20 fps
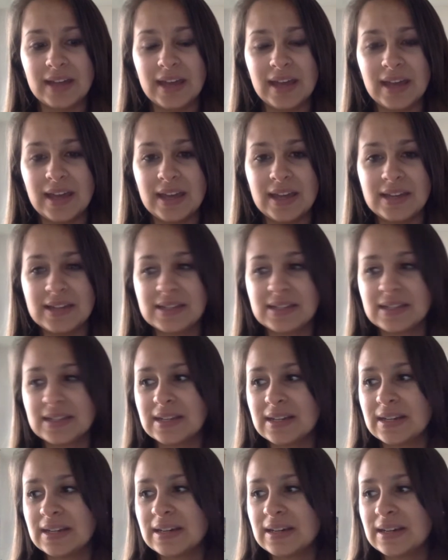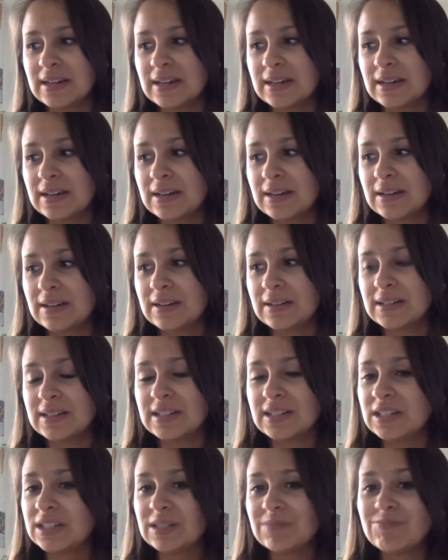it
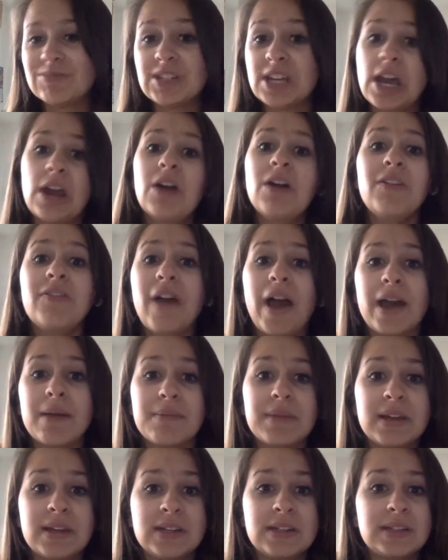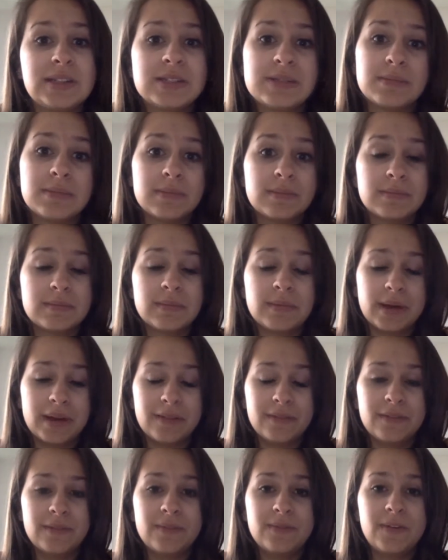terrified me to
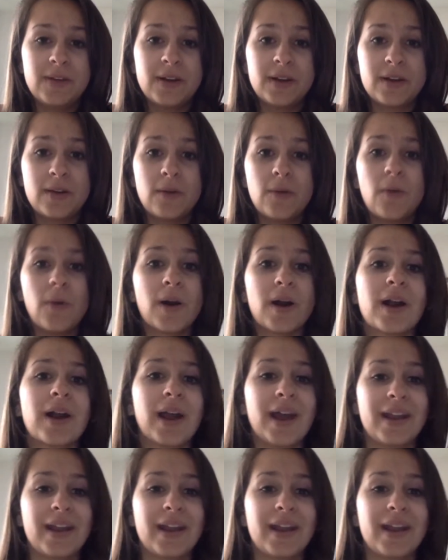my very core.